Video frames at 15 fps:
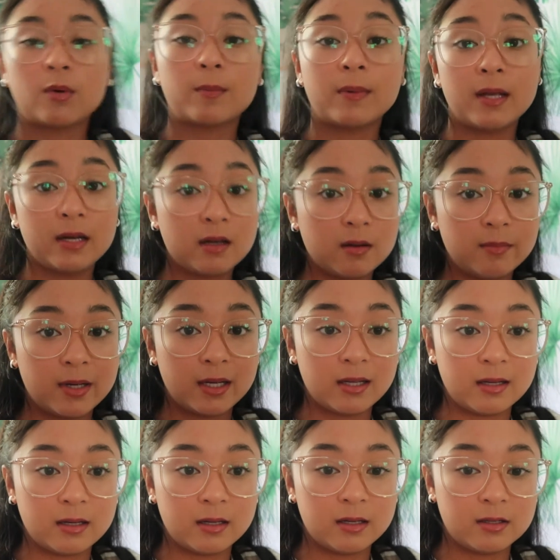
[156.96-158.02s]
were planning on
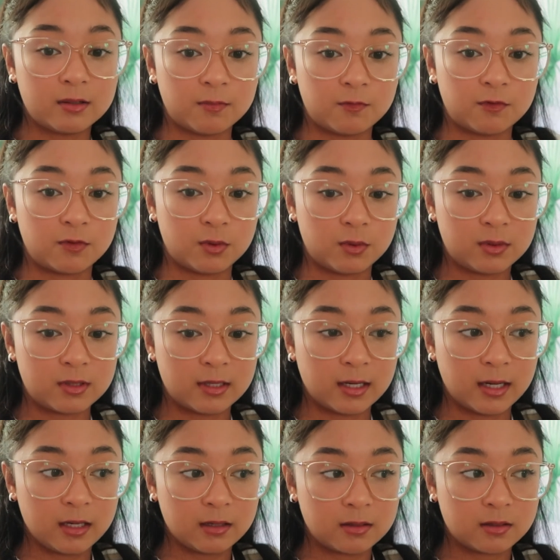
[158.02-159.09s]
making some food
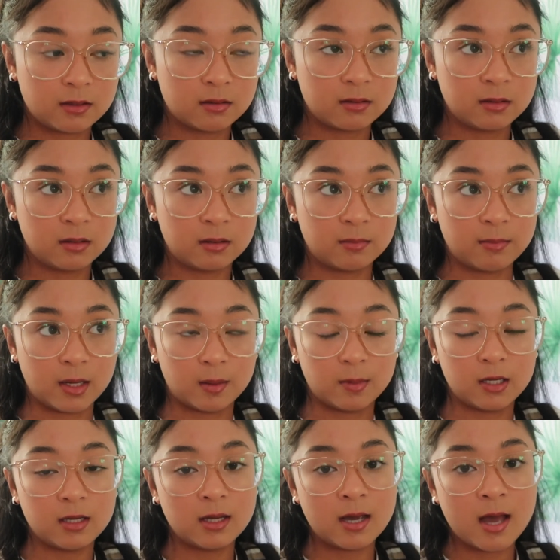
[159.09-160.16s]
tonight,
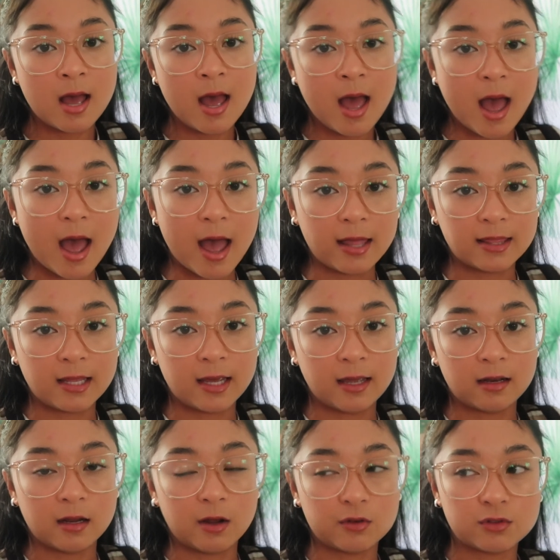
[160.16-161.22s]
maybe. And
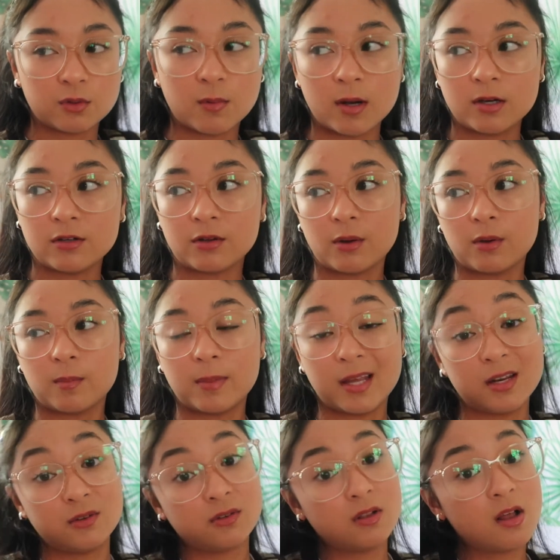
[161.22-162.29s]
then I also wanted to go to
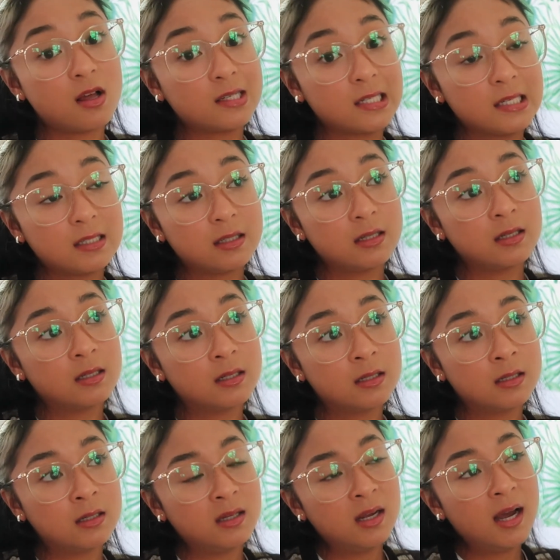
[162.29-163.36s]
Plato's Closet.
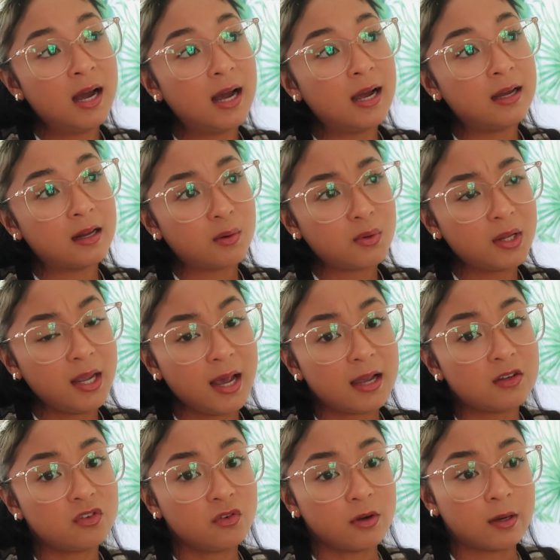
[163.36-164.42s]
And I want to get
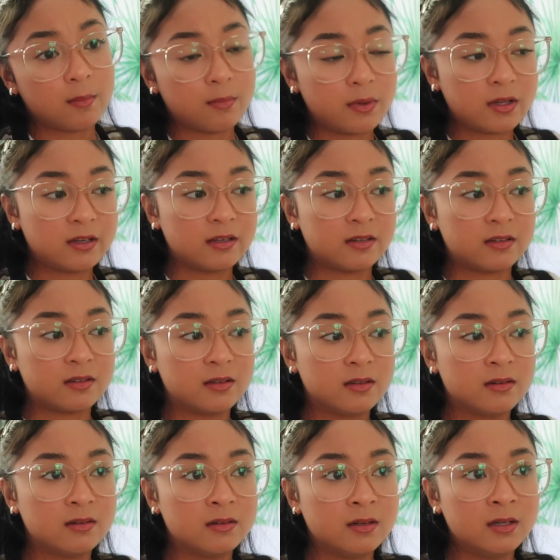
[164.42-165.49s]
ice cream because
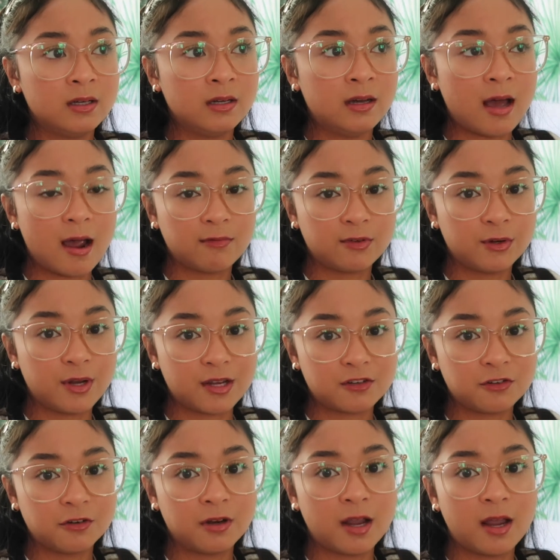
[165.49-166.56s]
after
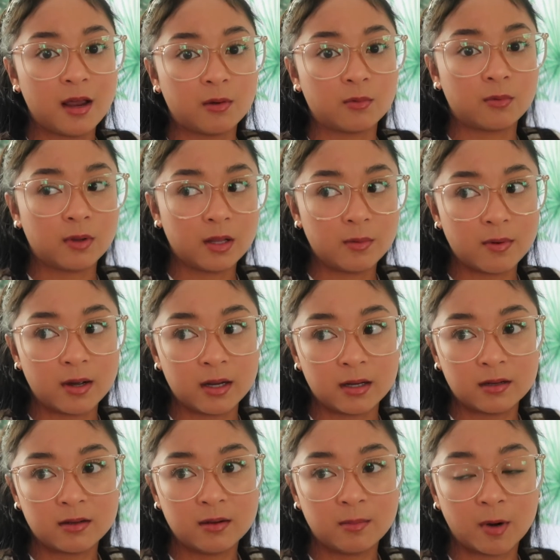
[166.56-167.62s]
yesterday, I really
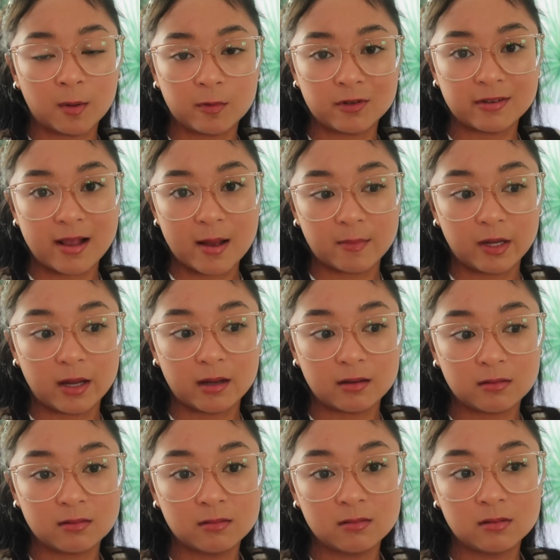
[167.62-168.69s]
want marble slab
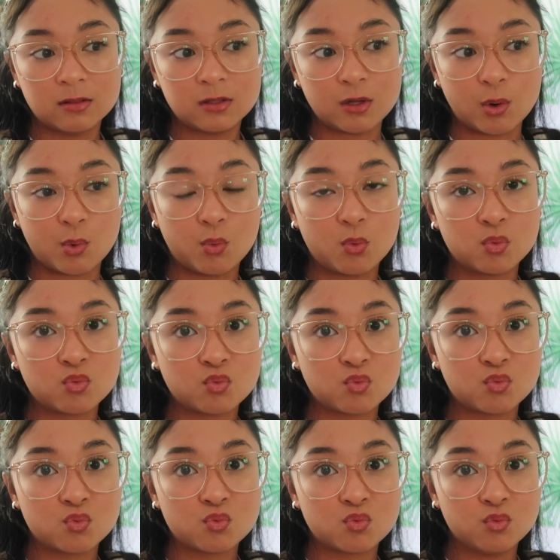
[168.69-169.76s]
again. So
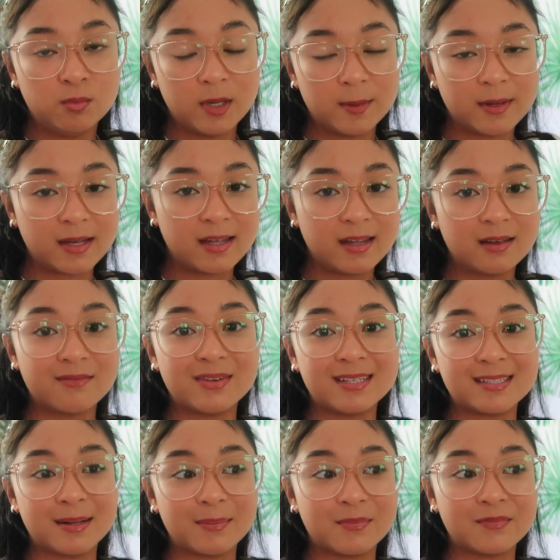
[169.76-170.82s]
Maybe I can
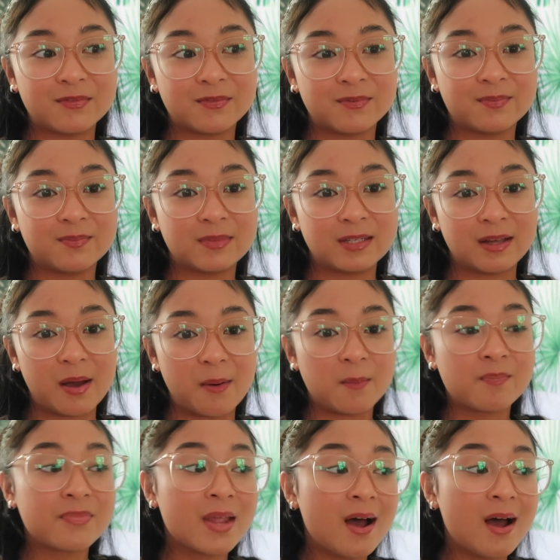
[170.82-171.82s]
convince him to go.